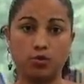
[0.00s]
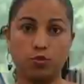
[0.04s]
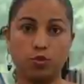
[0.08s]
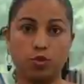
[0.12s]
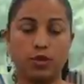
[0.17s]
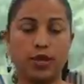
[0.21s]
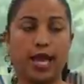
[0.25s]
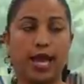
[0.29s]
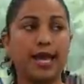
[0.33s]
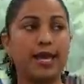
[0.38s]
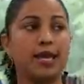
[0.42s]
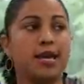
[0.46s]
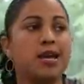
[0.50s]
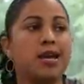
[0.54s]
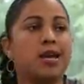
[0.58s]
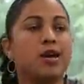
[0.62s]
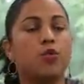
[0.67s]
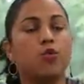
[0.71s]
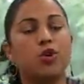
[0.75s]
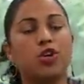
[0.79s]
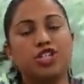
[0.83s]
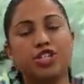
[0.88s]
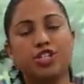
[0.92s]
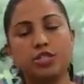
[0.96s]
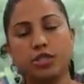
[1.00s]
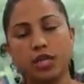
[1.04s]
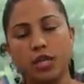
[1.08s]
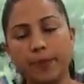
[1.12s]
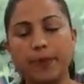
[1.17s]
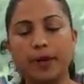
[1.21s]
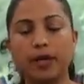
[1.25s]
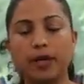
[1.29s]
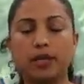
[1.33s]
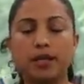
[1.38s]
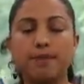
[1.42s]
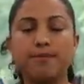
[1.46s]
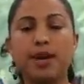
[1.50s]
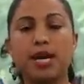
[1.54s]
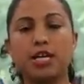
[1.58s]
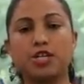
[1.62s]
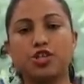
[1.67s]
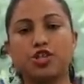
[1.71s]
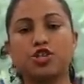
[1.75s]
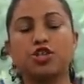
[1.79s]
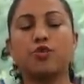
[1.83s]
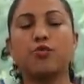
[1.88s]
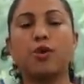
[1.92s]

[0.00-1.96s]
okay, which typically measures